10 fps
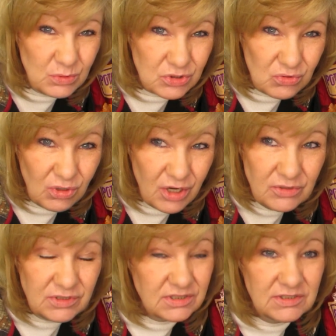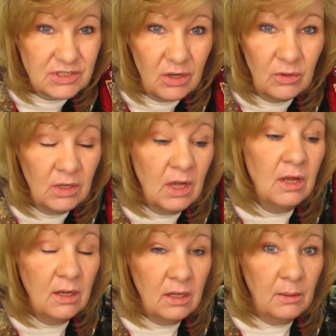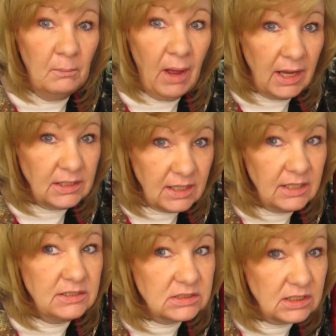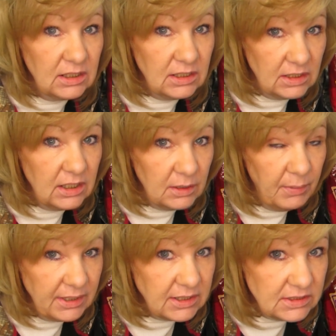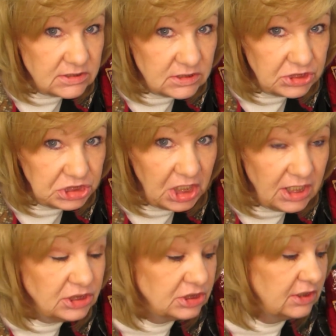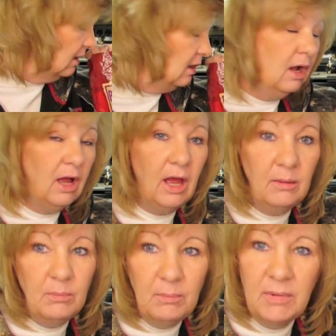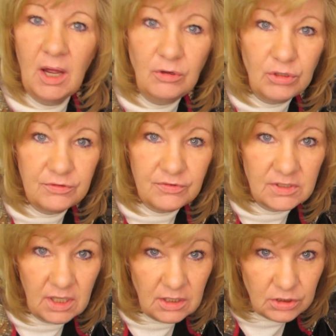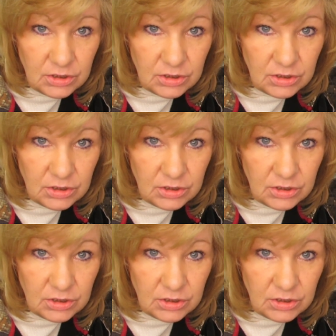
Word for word: was gross. So my taste, eh, my taste is changing. I'm hungry for tater